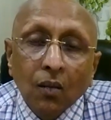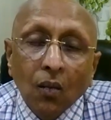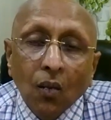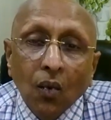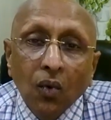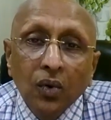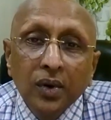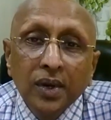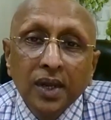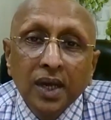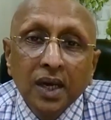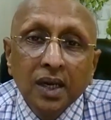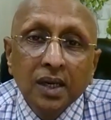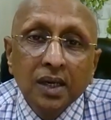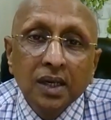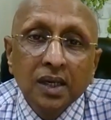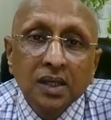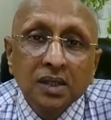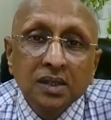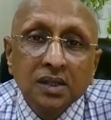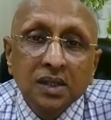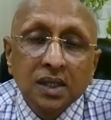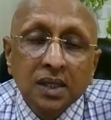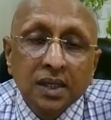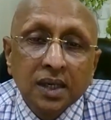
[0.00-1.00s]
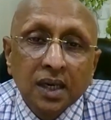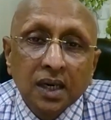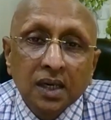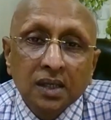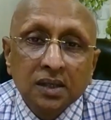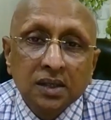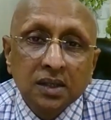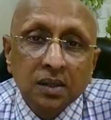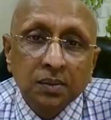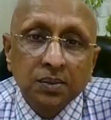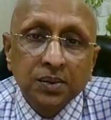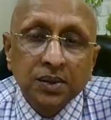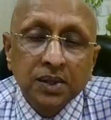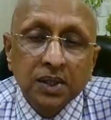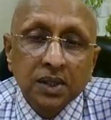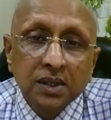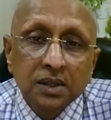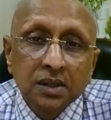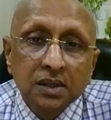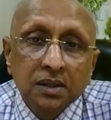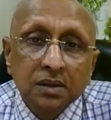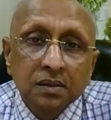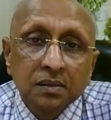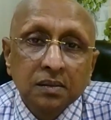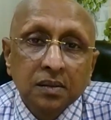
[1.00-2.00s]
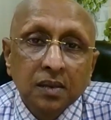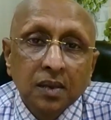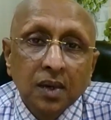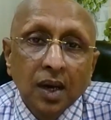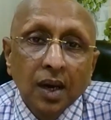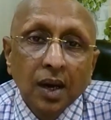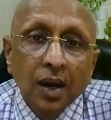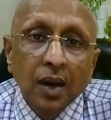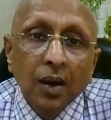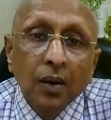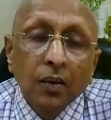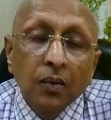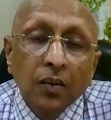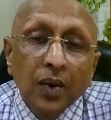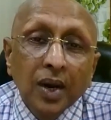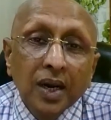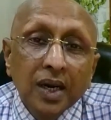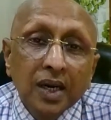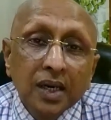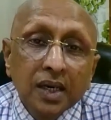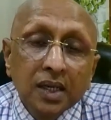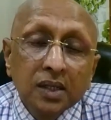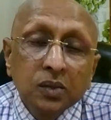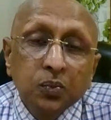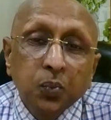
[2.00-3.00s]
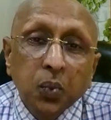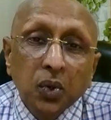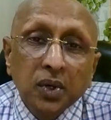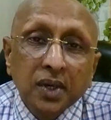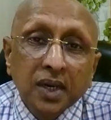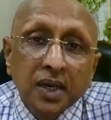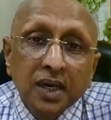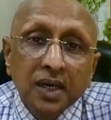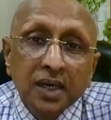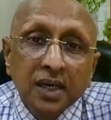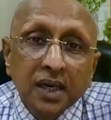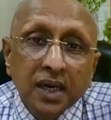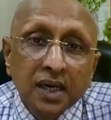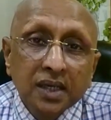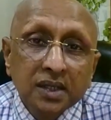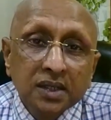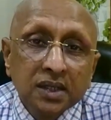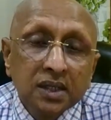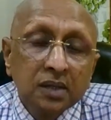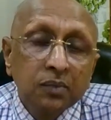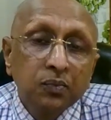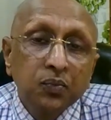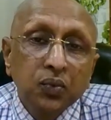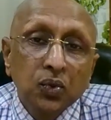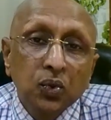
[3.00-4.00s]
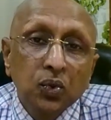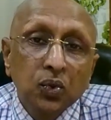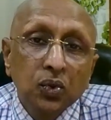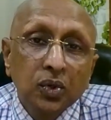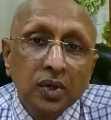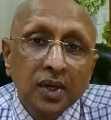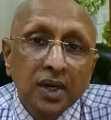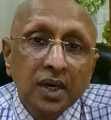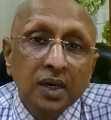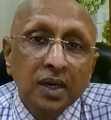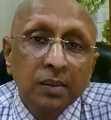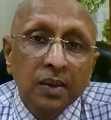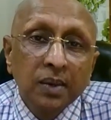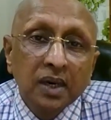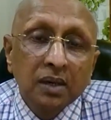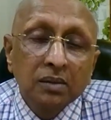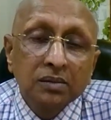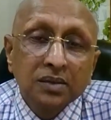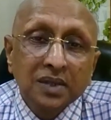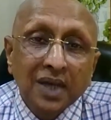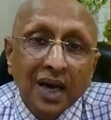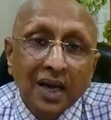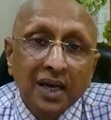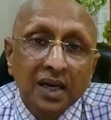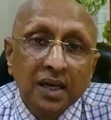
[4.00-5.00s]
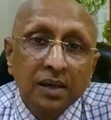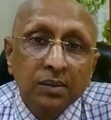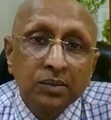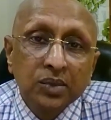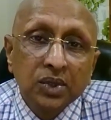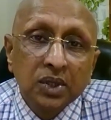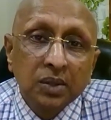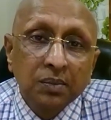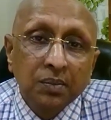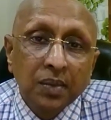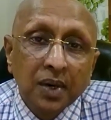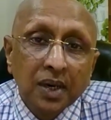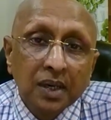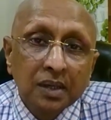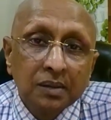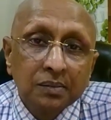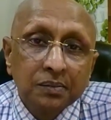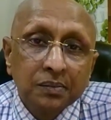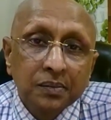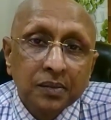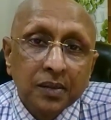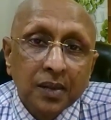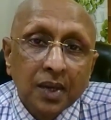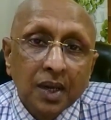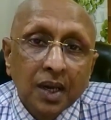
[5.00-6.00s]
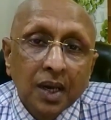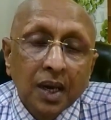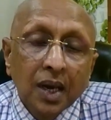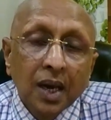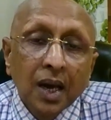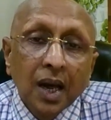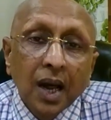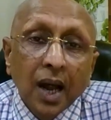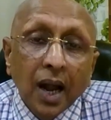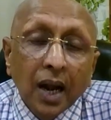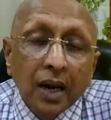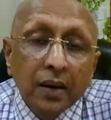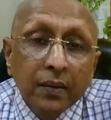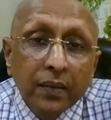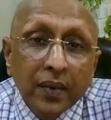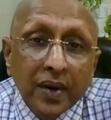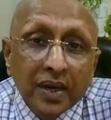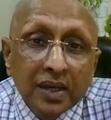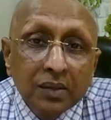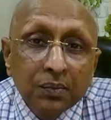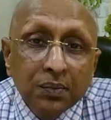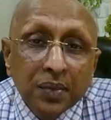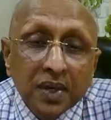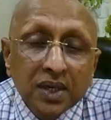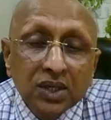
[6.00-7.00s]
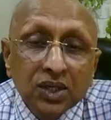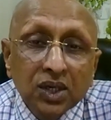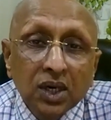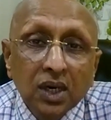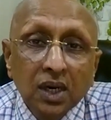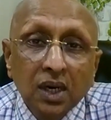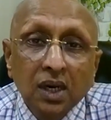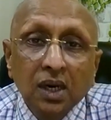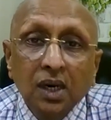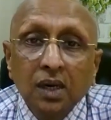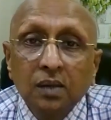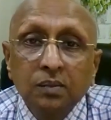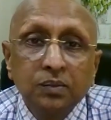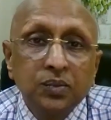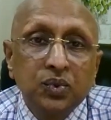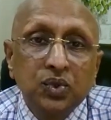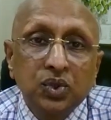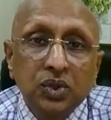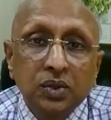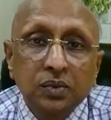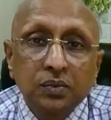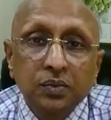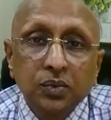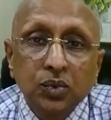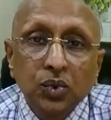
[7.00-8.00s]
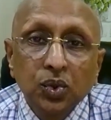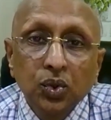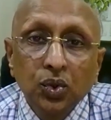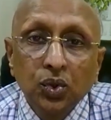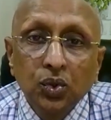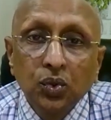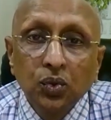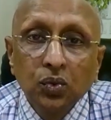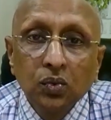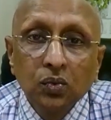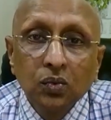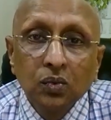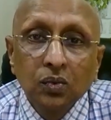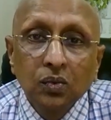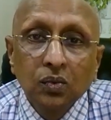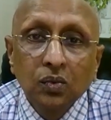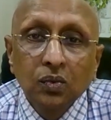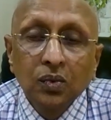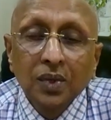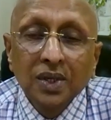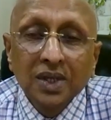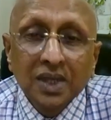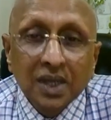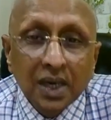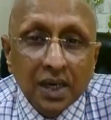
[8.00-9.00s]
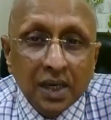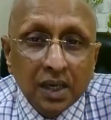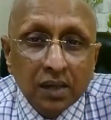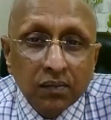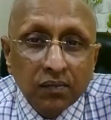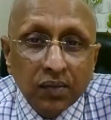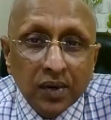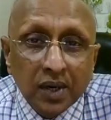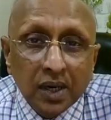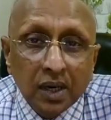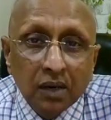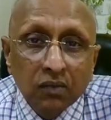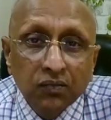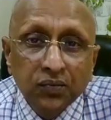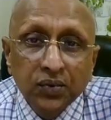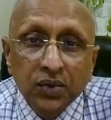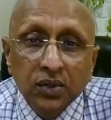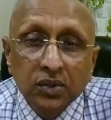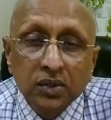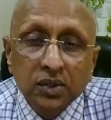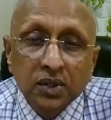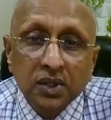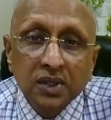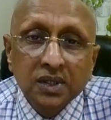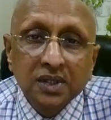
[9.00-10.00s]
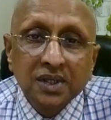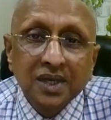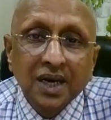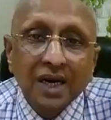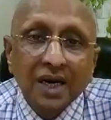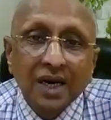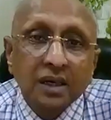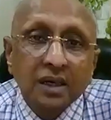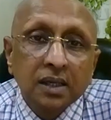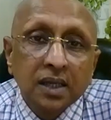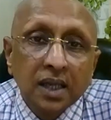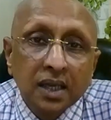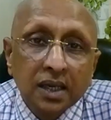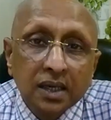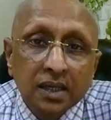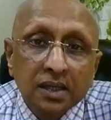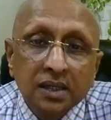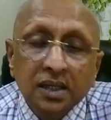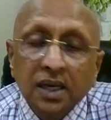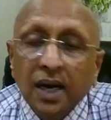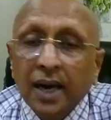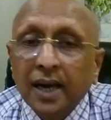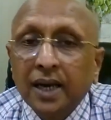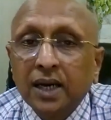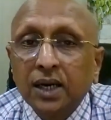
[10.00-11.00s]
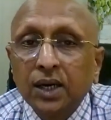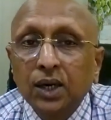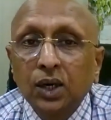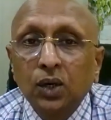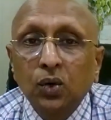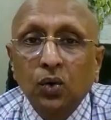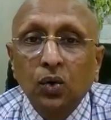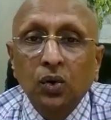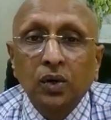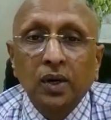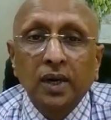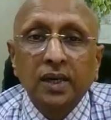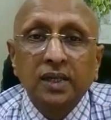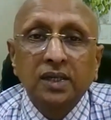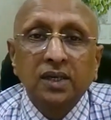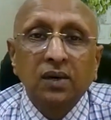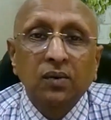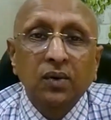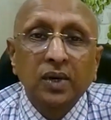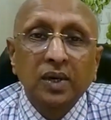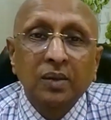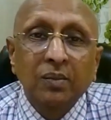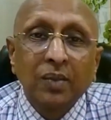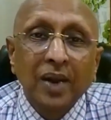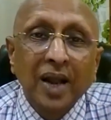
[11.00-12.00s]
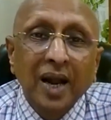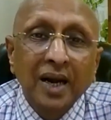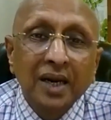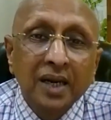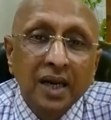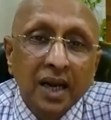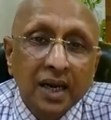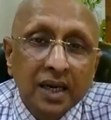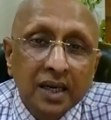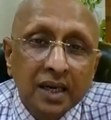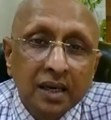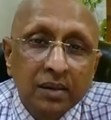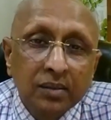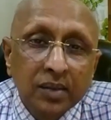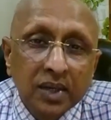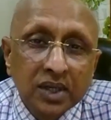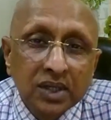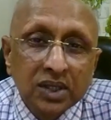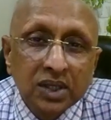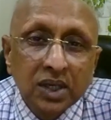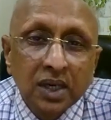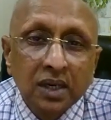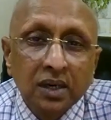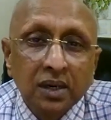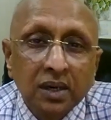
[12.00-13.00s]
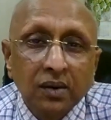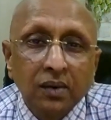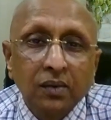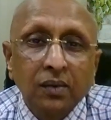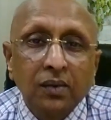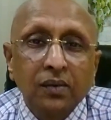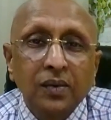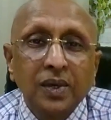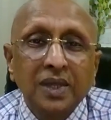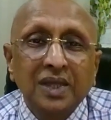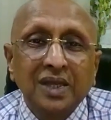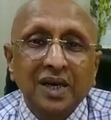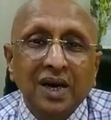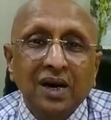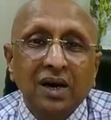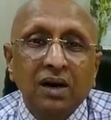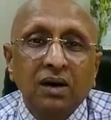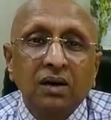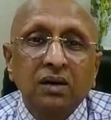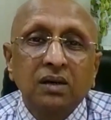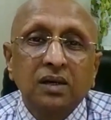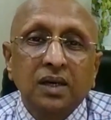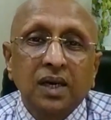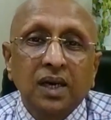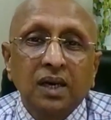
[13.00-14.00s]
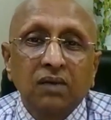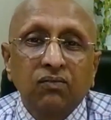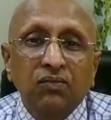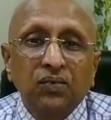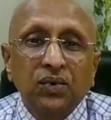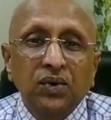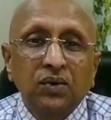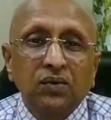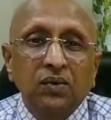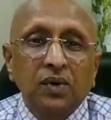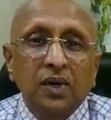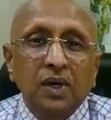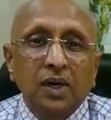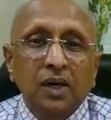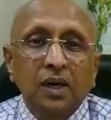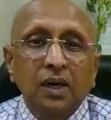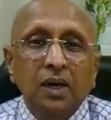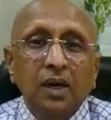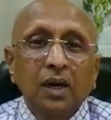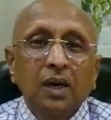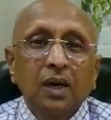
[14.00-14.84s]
onion is the drug substance. When it is potentized and proved, it becomes allium sepa. And when patient comes to you with a typical feature that there is a acrid coryza with bland lacrimation, with a hay fever